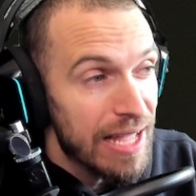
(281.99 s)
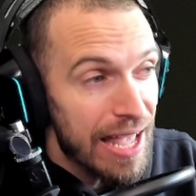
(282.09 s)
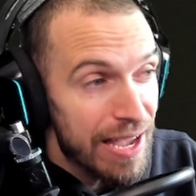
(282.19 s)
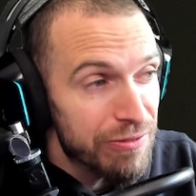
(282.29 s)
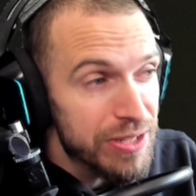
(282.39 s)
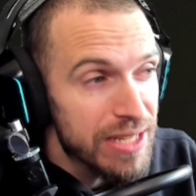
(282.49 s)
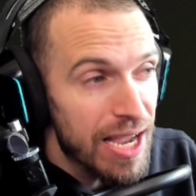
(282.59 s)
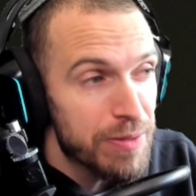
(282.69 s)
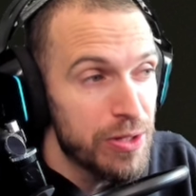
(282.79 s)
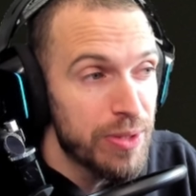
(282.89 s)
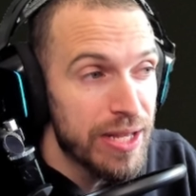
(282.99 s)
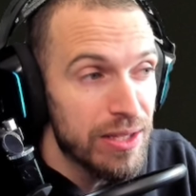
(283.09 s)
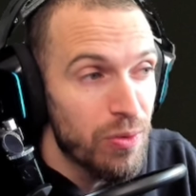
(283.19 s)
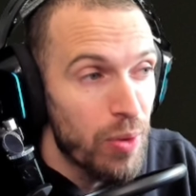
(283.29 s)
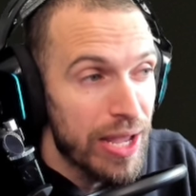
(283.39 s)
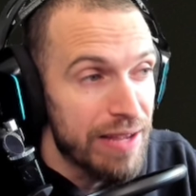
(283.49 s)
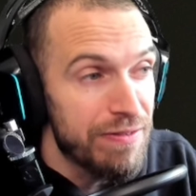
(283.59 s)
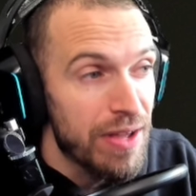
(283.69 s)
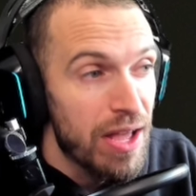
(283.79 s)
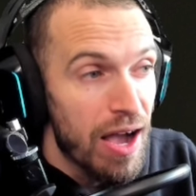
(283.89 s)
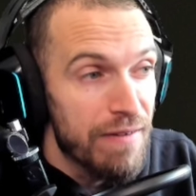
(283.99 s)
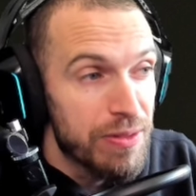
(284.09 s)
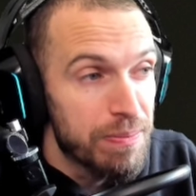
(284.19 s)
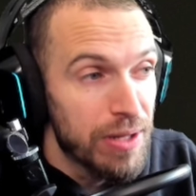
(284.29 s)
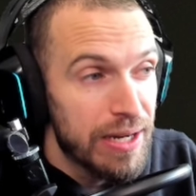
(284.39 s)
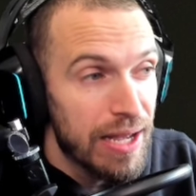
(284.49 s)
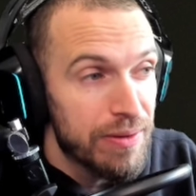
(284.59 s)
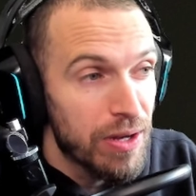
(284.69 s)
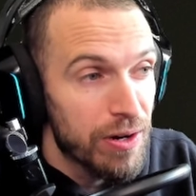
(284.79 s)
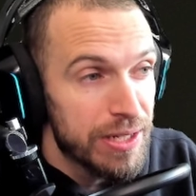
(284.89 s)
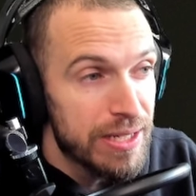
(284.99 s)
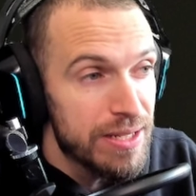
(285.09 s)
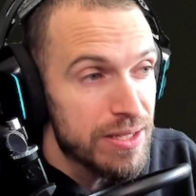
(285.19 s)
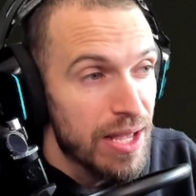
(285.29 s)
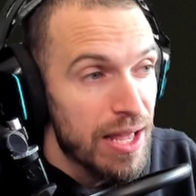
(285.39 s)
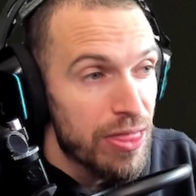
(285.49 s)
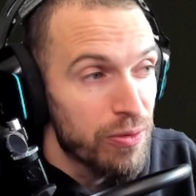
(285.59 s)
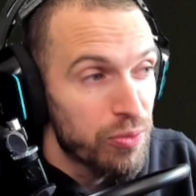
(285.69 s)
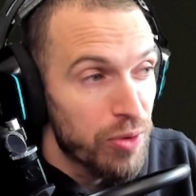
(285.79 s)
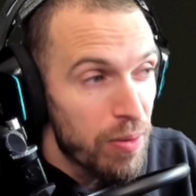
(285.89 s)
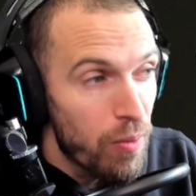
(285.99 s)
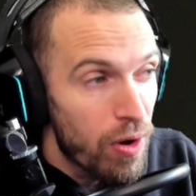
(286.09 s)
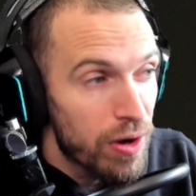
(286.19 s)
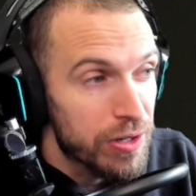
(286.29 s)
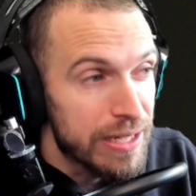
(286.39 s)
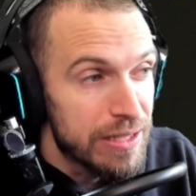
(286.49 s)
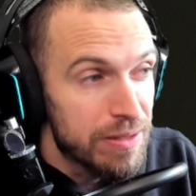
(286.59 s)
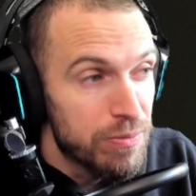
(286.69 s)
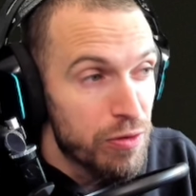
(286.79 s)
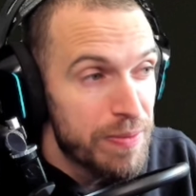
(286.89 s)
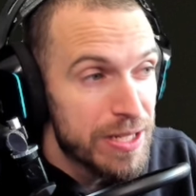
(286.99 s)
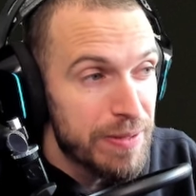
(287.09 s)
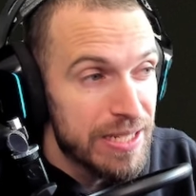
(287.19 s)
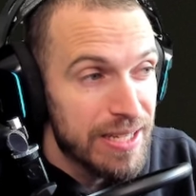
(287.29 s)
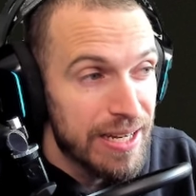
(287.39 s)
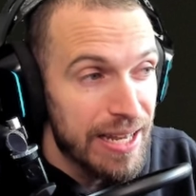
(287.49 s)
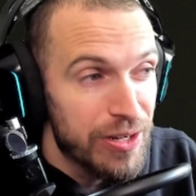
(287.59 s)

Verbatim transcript: Every time that you kill a wave of the Bloodhound Guardians, the Realm Walker in movement speed is going to get